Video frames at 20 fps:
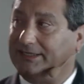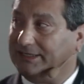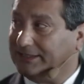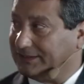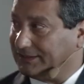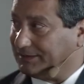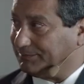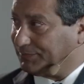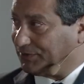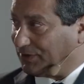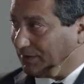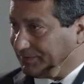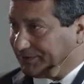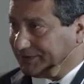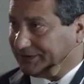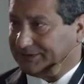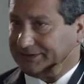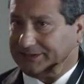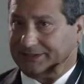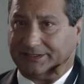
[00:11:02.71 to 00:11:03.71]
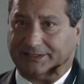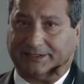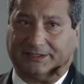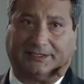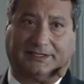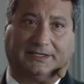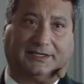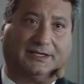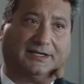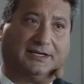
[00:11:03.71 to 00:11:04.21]
in the property
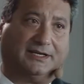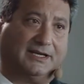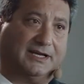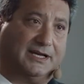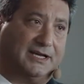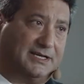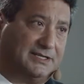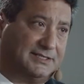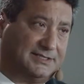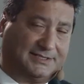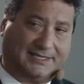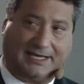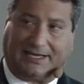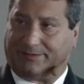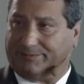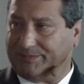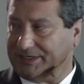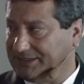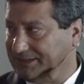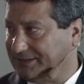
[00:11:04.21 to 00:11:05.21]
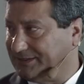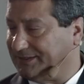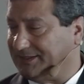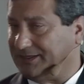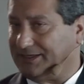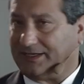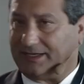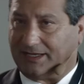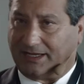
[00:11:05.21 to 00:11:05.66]
segment.